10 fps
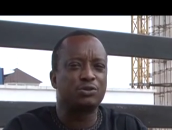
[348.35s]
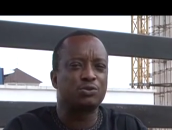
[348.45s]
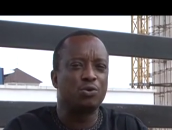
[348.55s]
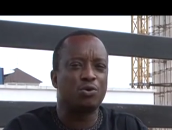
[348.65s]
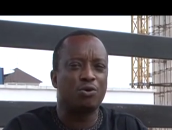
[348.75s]

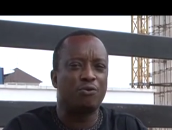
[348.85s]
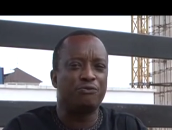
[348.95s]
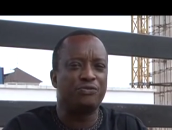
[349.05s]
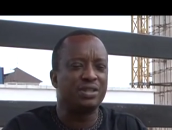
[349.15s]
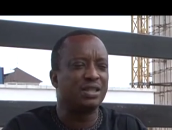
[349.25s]
so
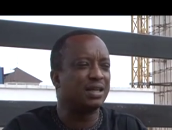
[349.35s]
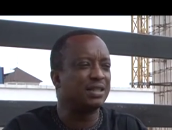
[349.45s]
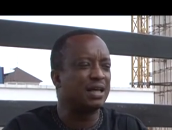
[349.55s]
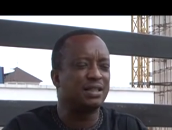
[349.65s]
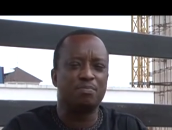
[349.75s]
convenient
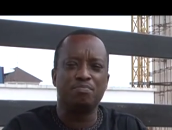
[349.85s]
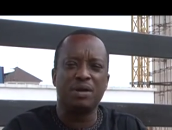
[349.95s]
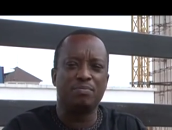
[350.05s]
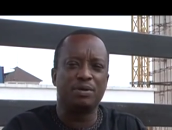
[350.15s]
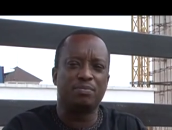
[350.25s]
that they
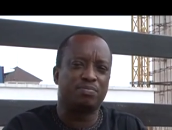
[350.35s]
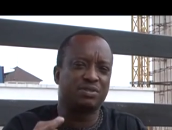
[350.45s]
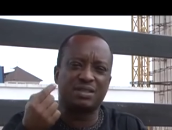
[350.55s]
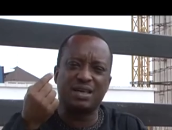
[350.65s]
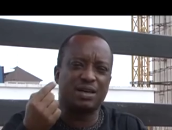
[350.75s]
maybe
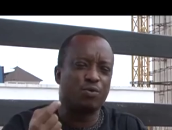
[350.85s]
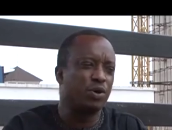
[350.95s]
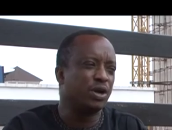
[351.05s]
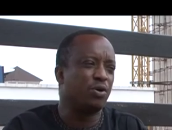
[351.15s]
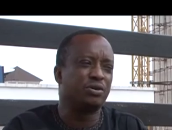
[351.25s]
take
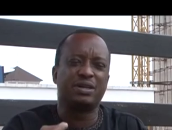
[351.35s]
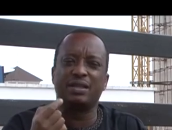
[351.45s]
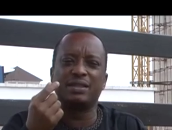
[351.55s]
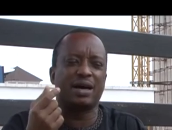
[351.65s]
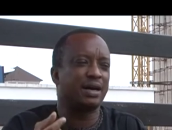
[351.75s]
away
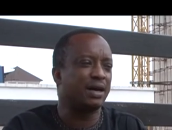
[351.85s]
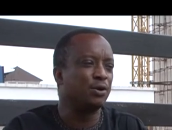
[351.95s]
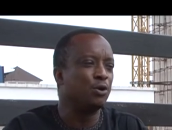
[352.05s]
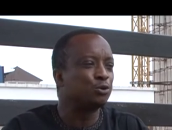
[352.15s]
100 naira.